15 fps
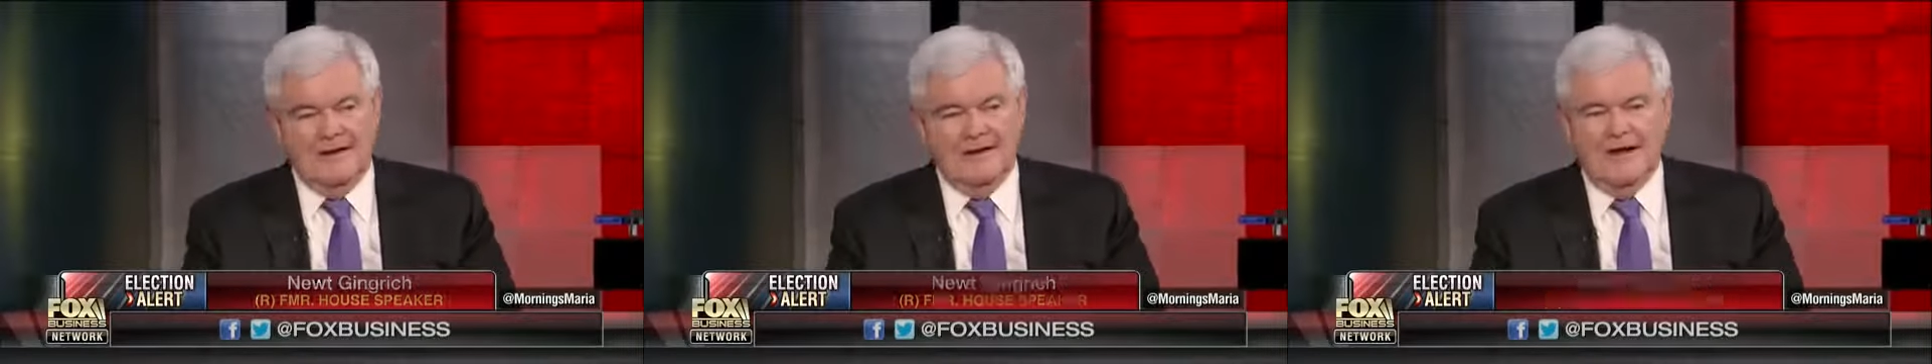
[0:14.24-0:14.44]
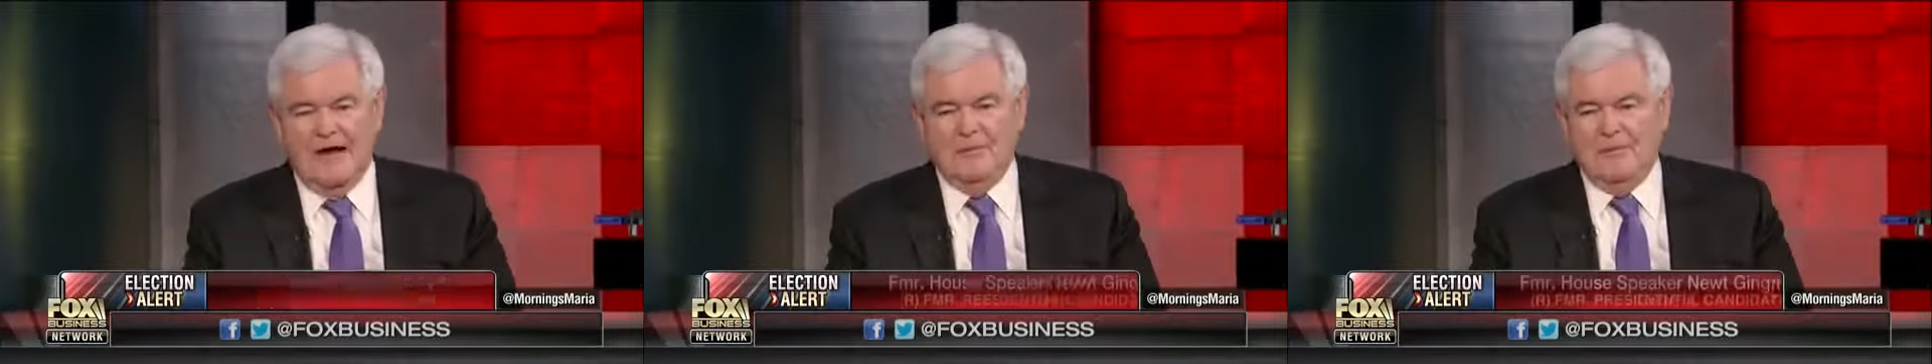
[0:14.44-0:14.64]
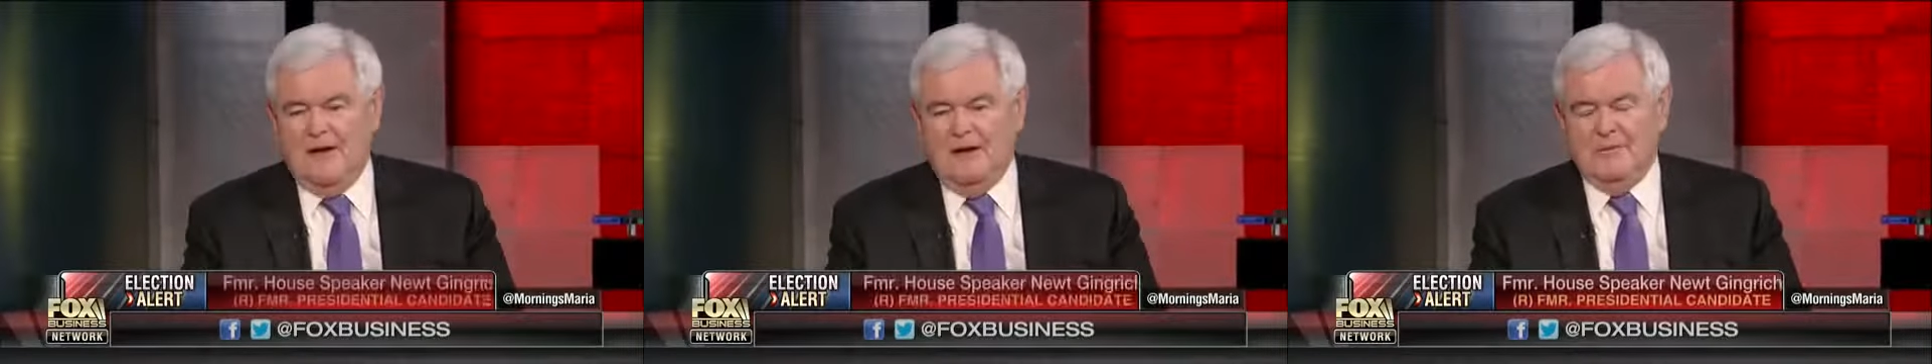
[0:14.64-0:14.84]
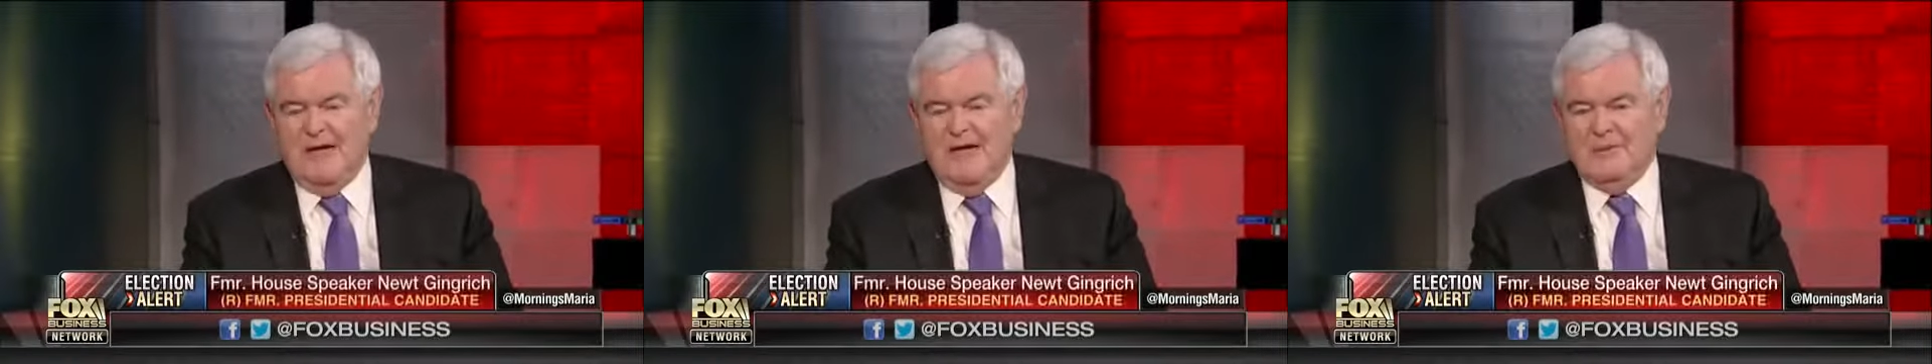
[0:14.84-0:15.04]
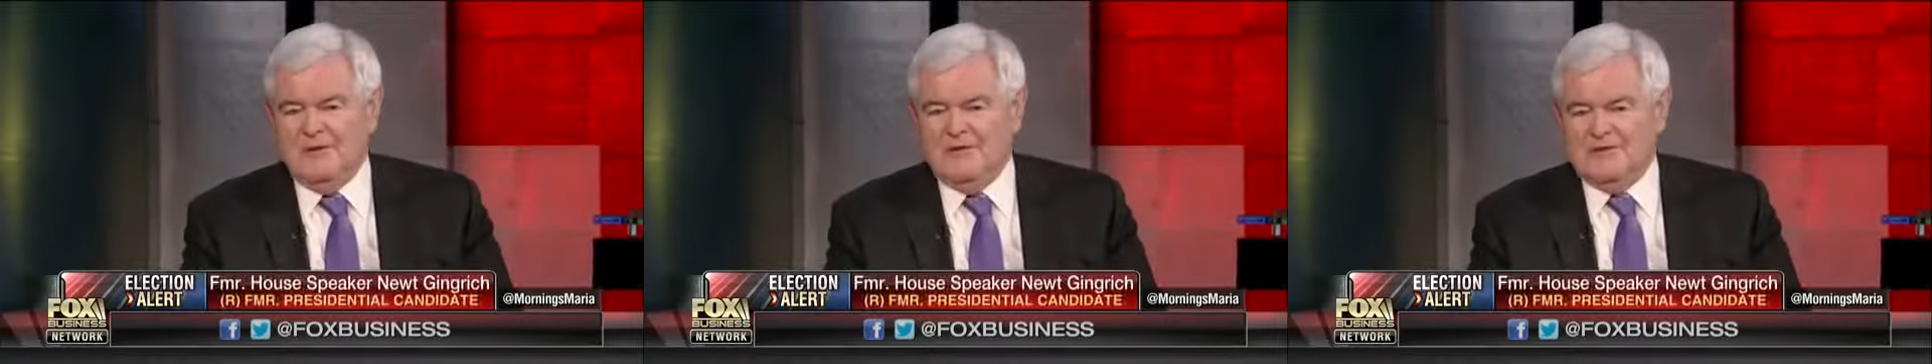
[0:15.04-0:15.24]
I'm, I'm,
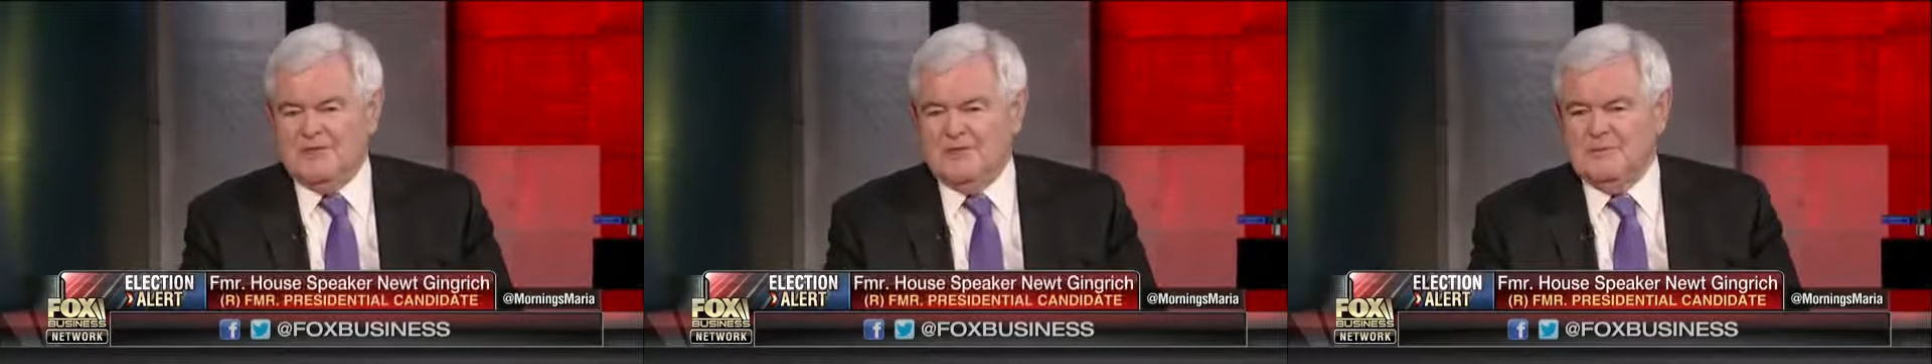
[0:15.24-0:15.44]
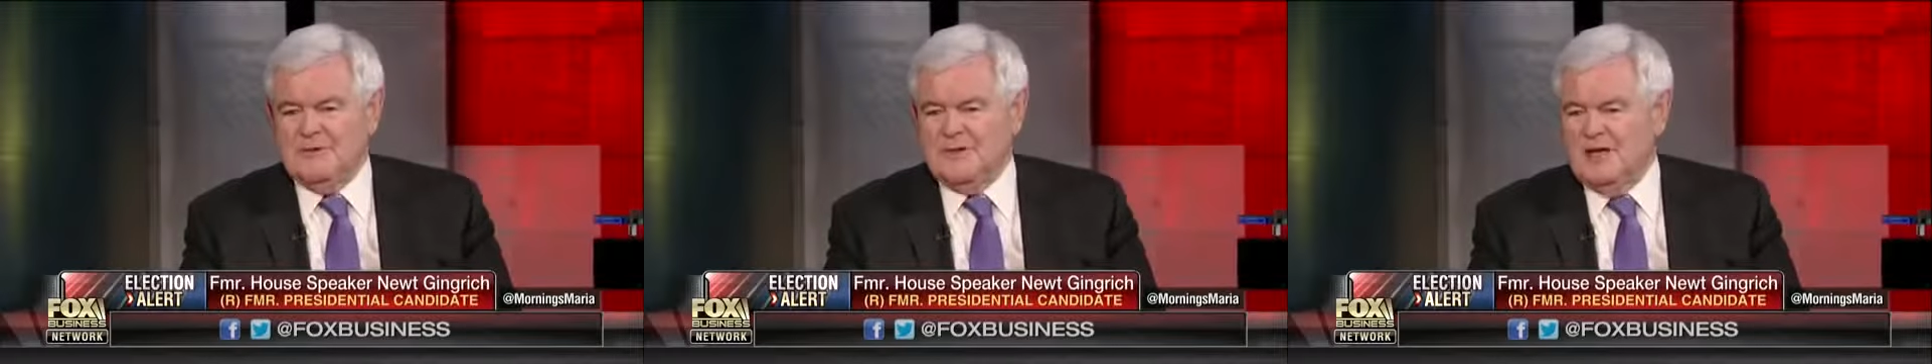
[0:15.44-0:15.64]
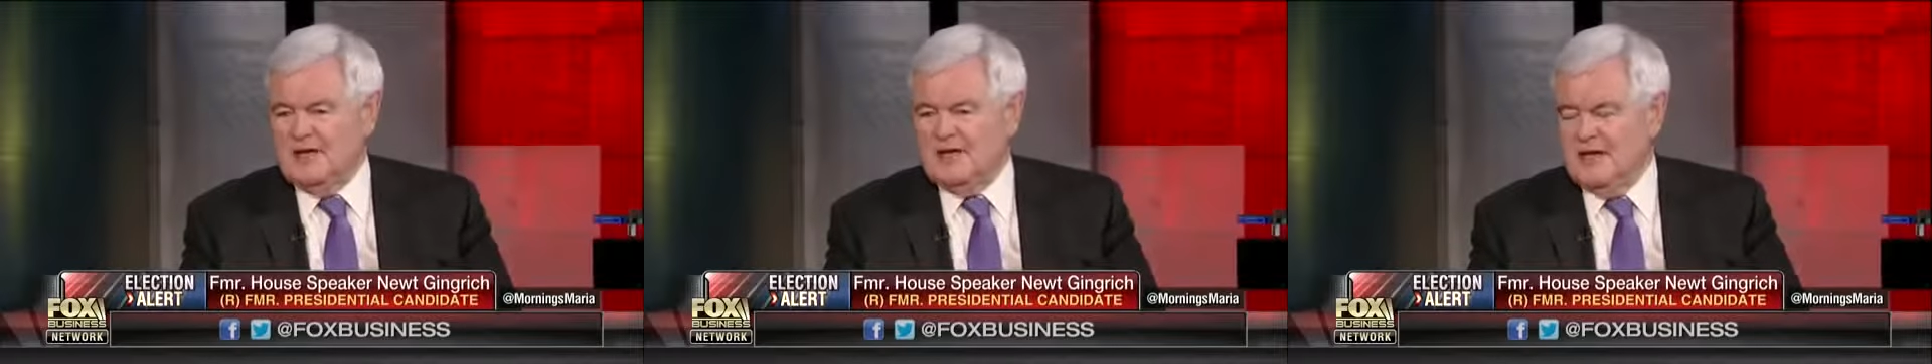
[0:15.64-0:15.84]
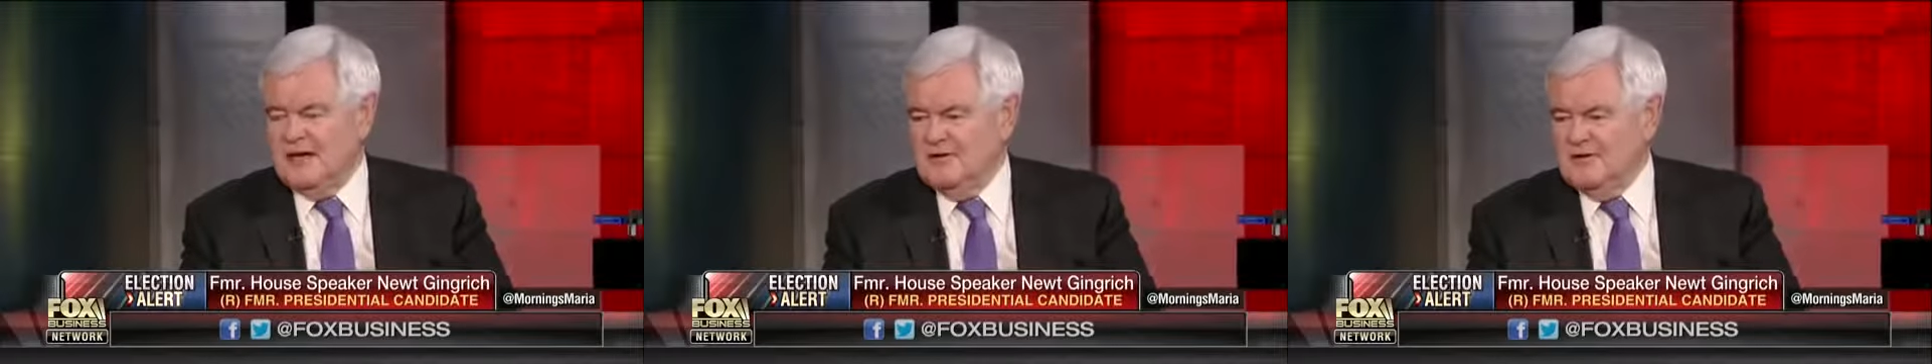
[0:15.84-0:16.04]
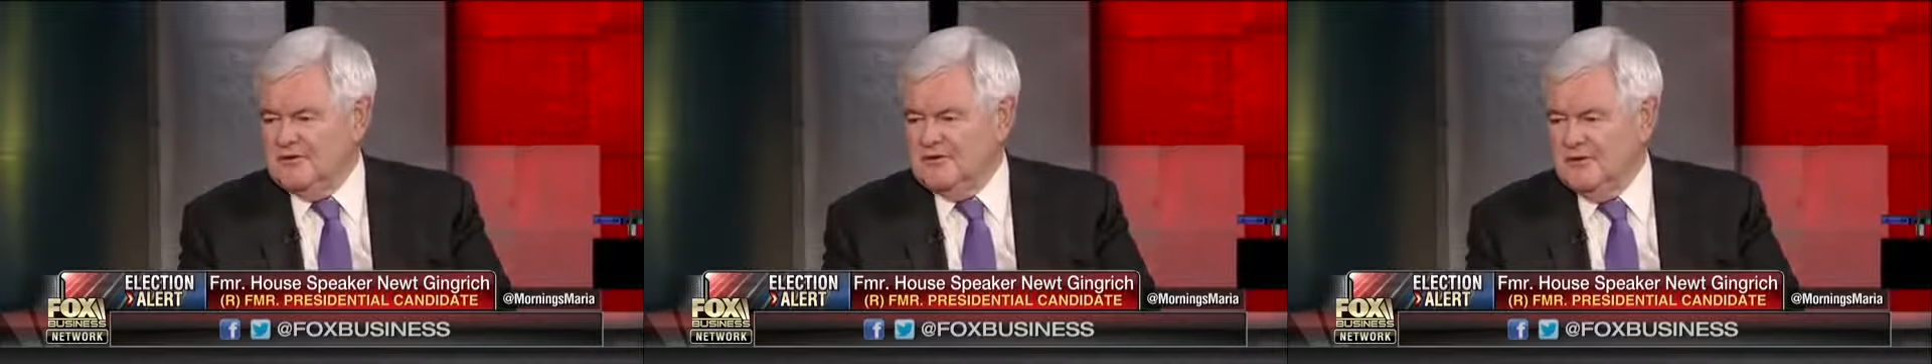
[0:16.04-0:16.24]
happy to stipulate
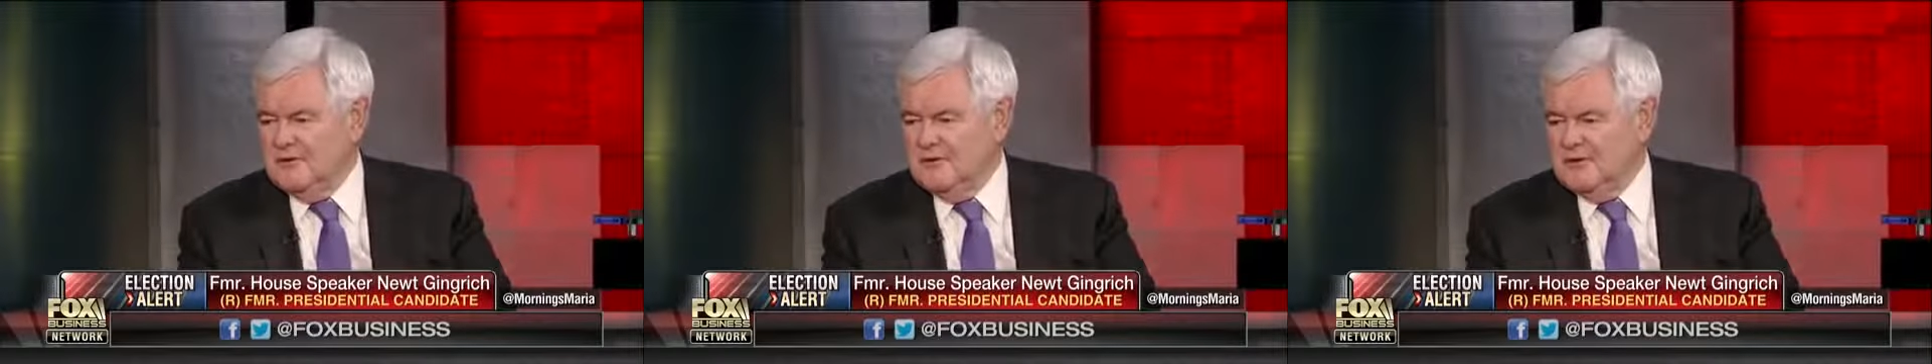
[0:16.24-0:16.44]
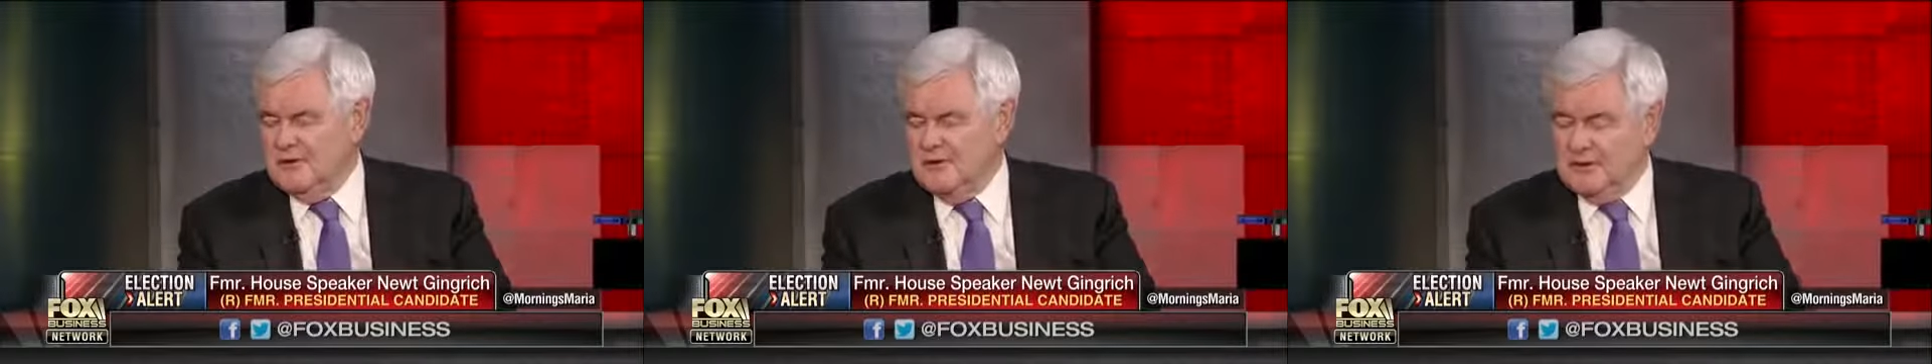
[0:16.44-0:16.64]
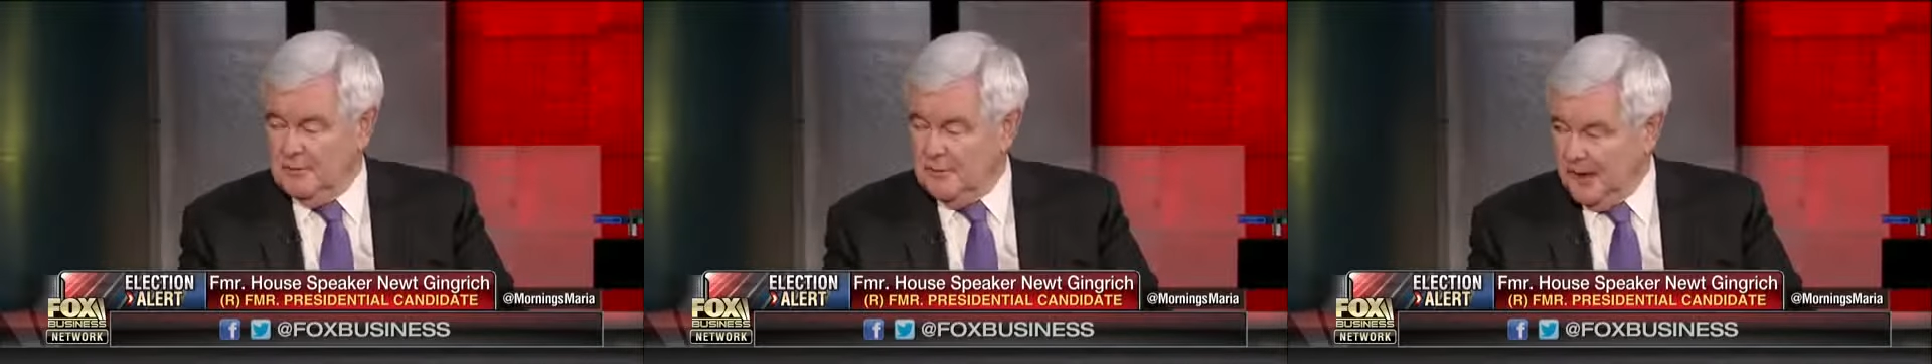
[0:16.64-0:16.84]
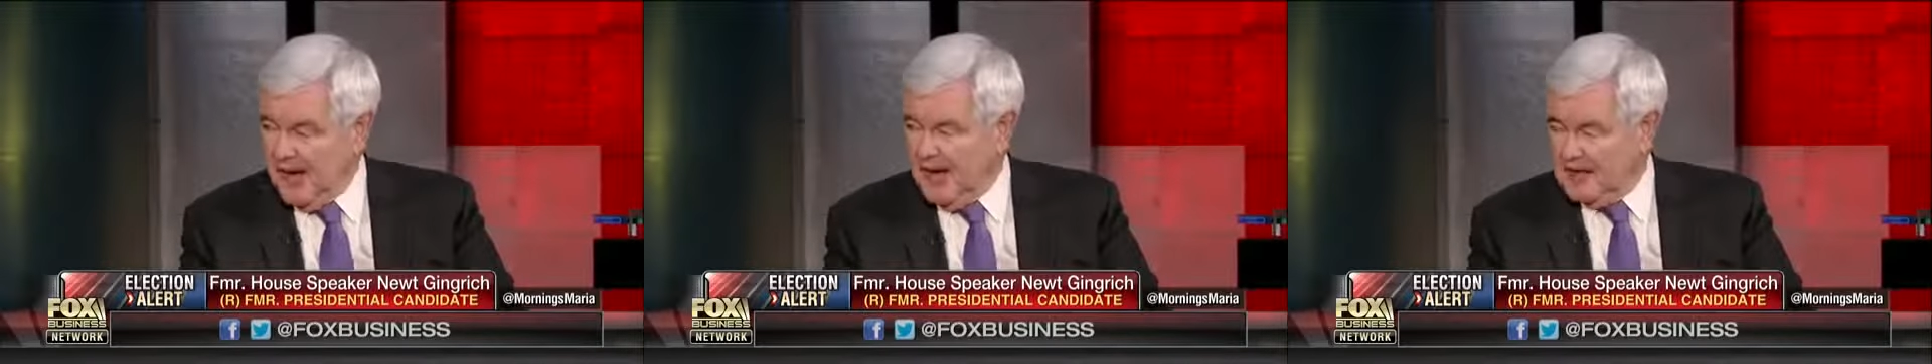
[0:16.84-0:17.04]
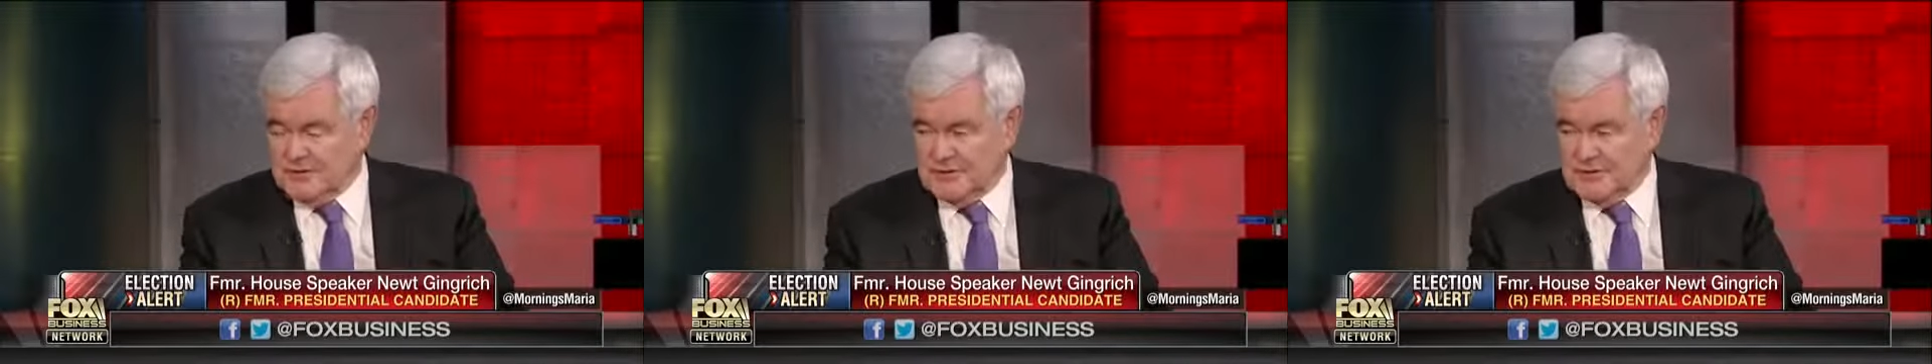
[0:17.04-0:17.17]
Donald Trump in the past.